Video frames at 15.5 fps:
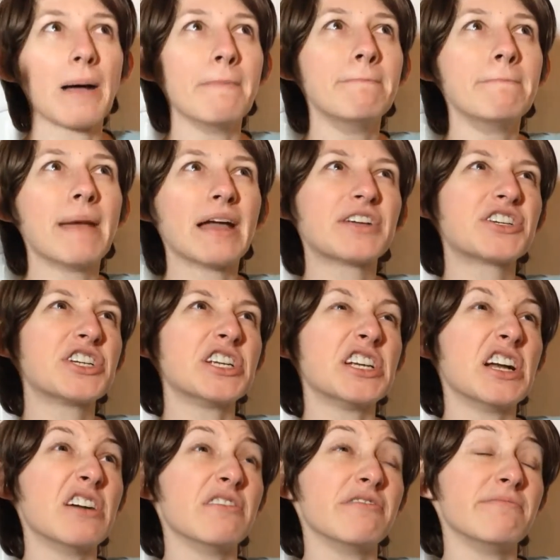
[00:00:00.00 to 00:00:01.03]
a
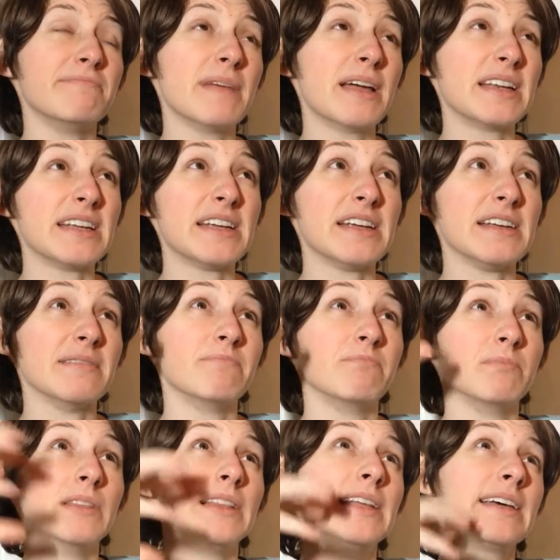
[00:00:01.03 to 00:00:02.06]
meshing of many
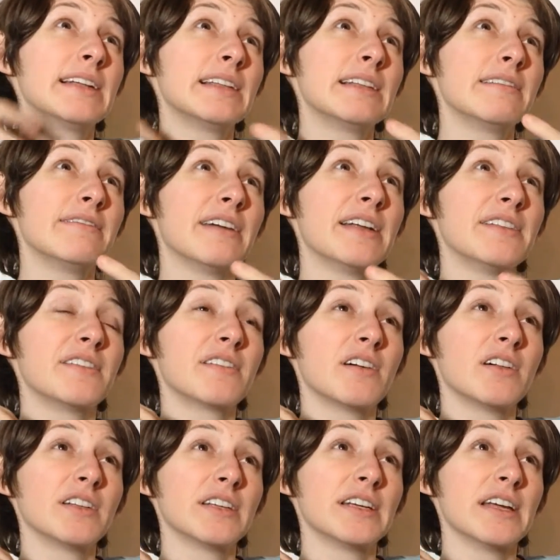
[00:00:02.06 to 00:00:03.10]
little events
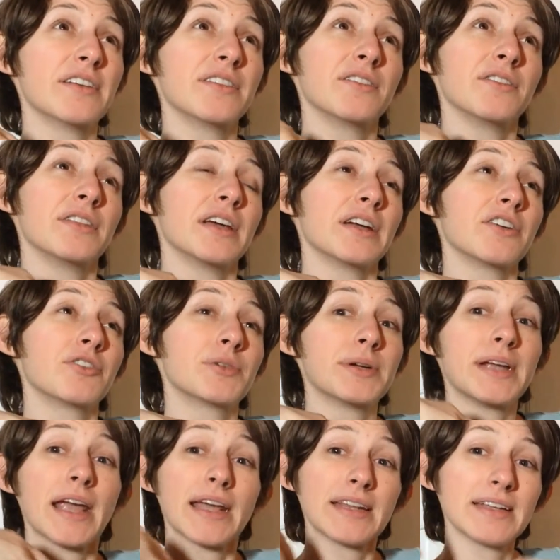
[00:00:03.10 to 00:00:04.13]
all together that
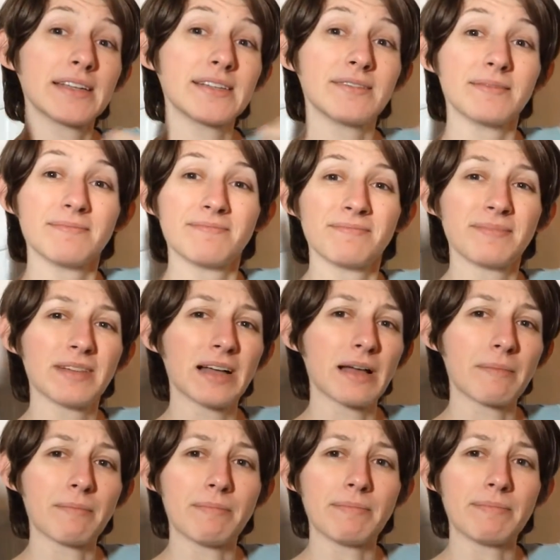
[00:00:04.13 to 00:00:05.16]
created
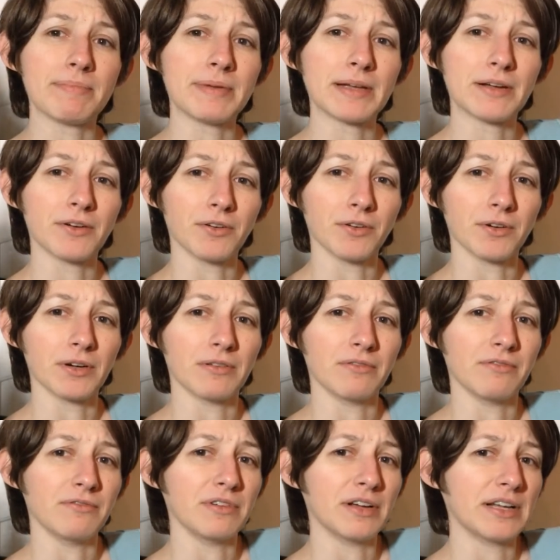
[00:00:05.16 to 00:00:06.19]
a bigger
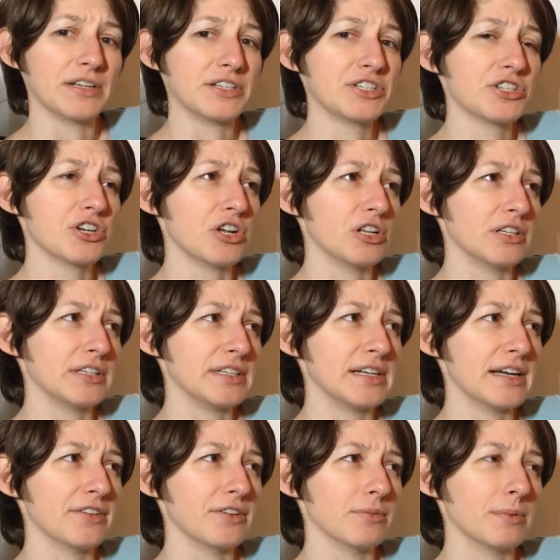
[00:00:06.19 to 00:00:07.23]
event
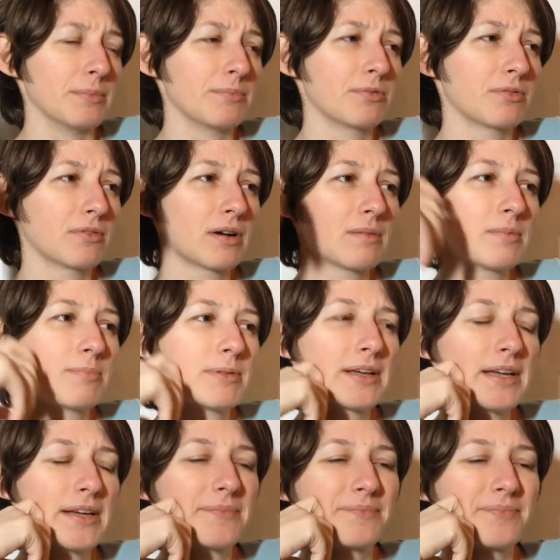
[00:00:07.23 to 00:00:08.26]
altogether, but
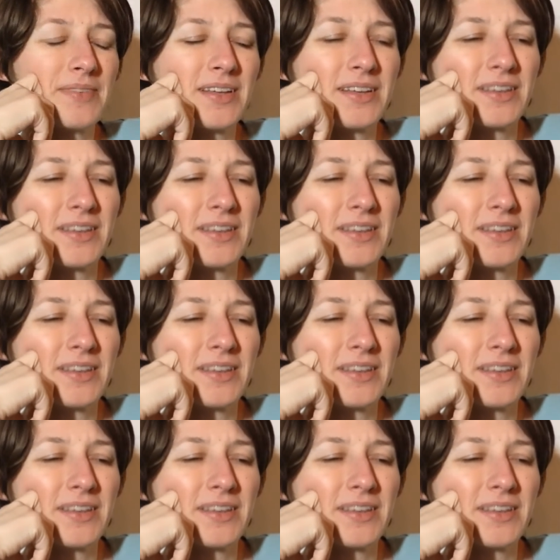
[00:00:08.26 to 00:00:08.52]
probably